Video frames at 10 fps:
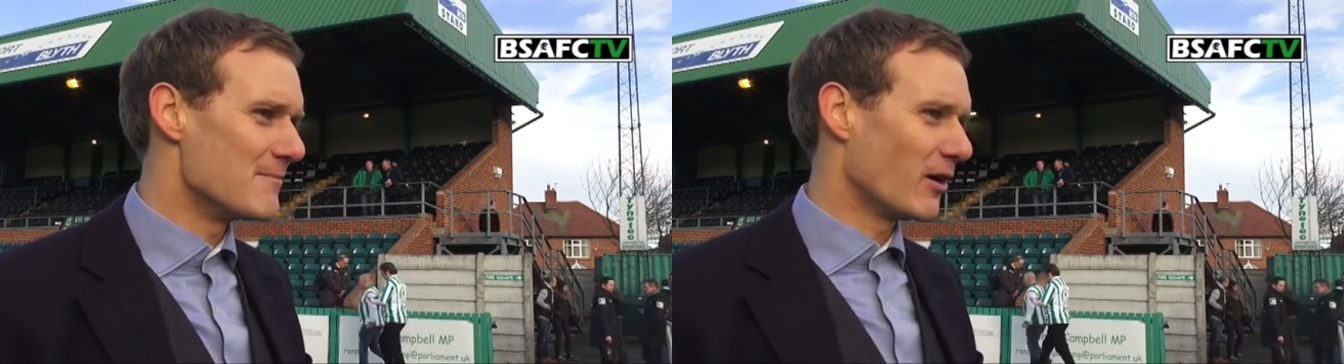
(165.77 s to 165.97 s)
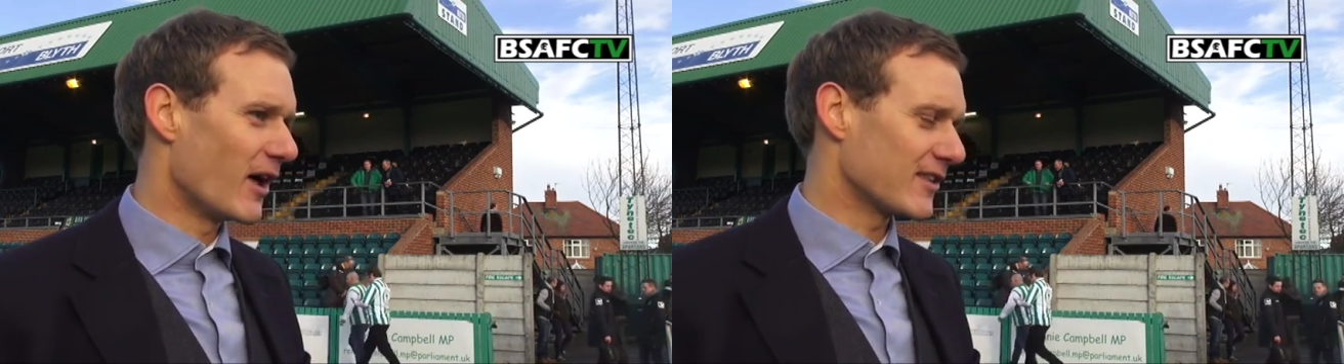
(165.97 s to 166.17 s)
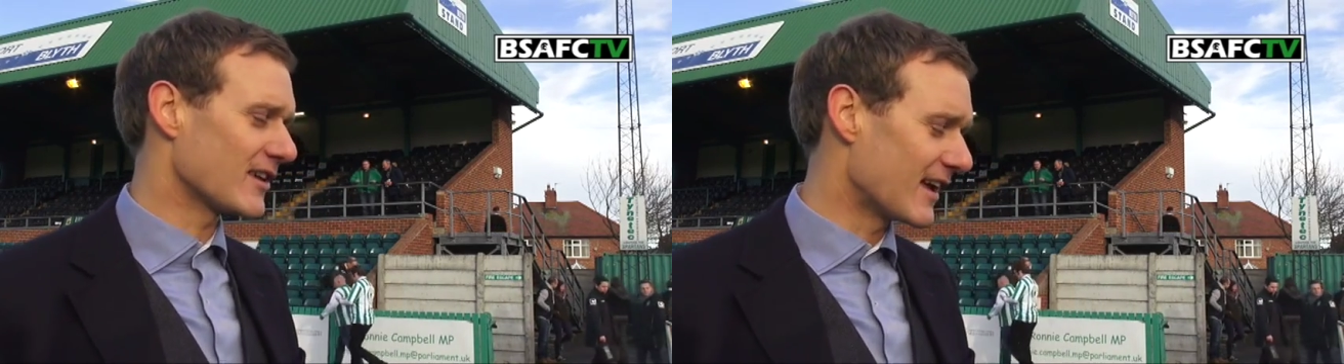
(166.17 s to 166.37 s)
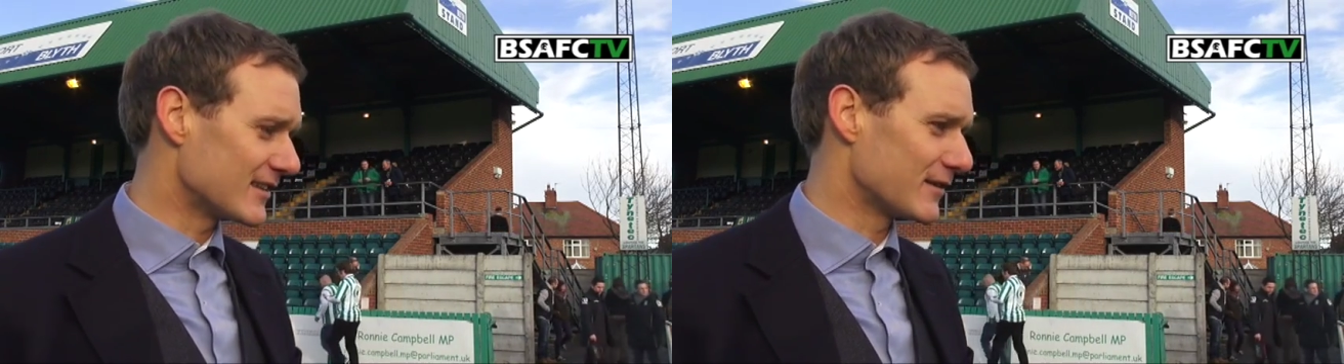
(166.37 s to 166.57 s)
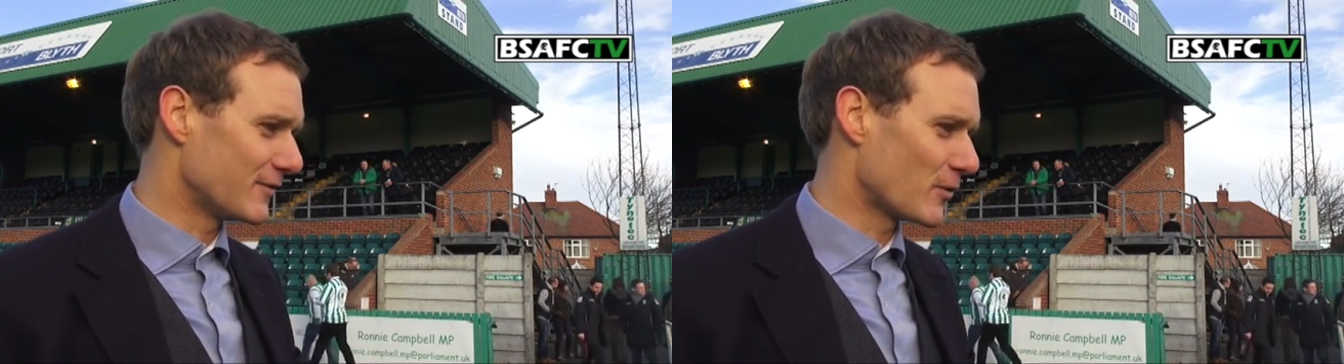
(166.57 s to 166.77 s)
Blyth get
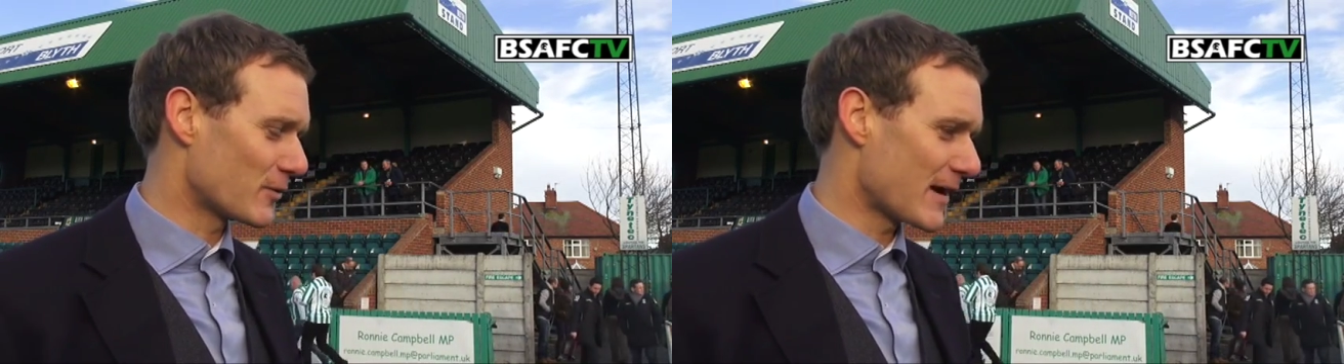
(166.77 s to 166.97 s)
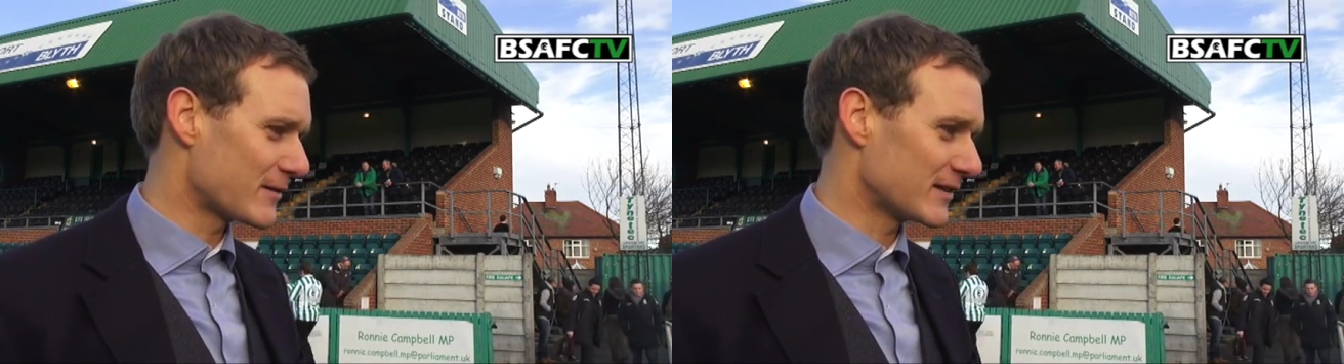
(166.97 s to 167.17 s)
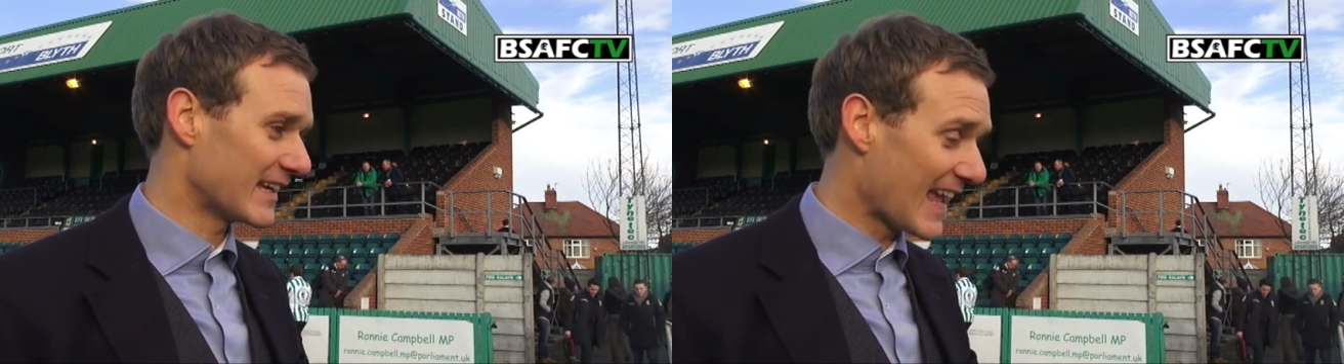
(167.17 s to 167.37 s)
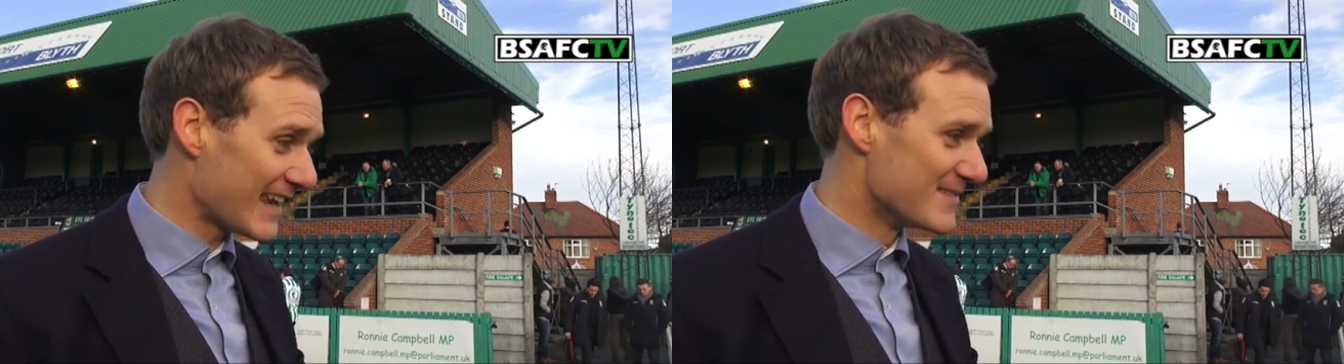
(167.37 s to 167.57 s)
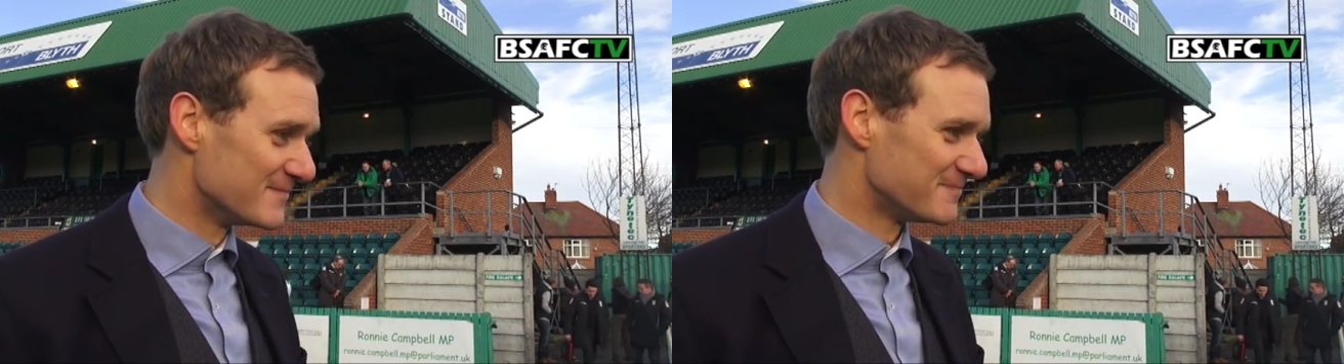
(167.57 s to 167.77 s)
into the fourth round
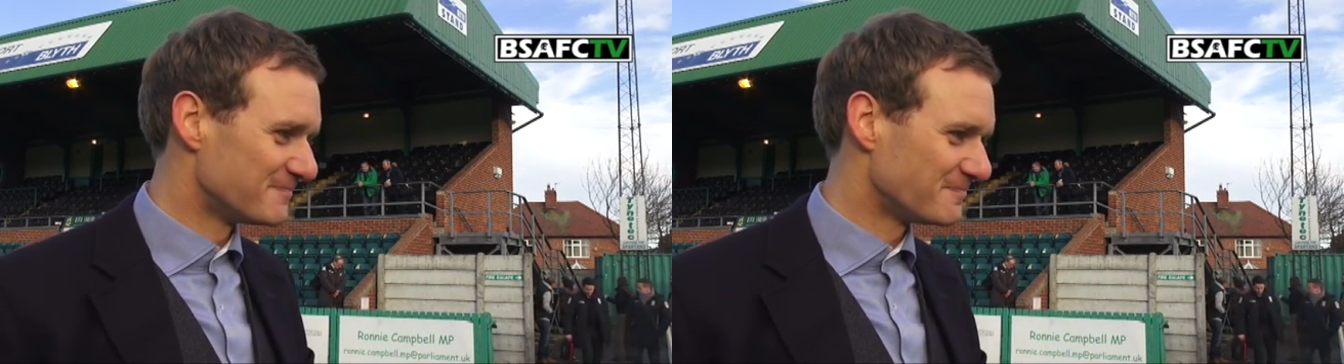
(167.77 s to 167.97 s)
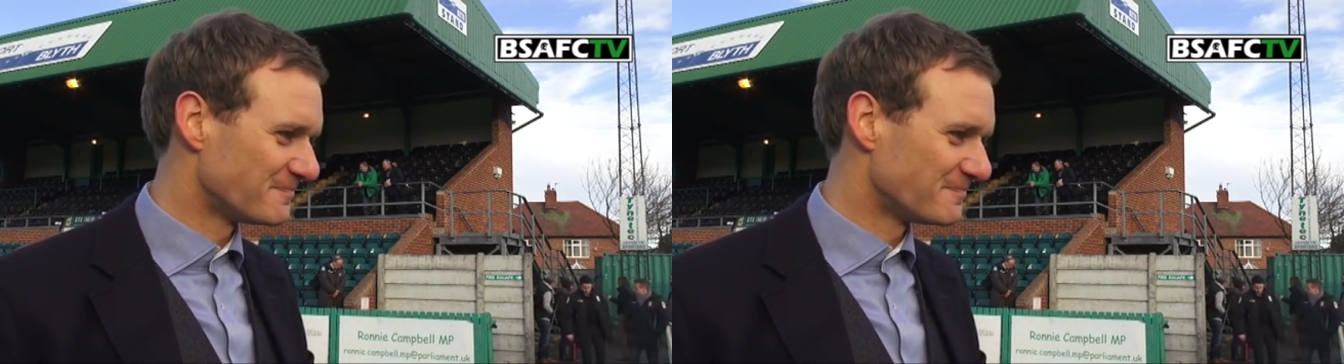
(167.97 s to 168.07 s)
again.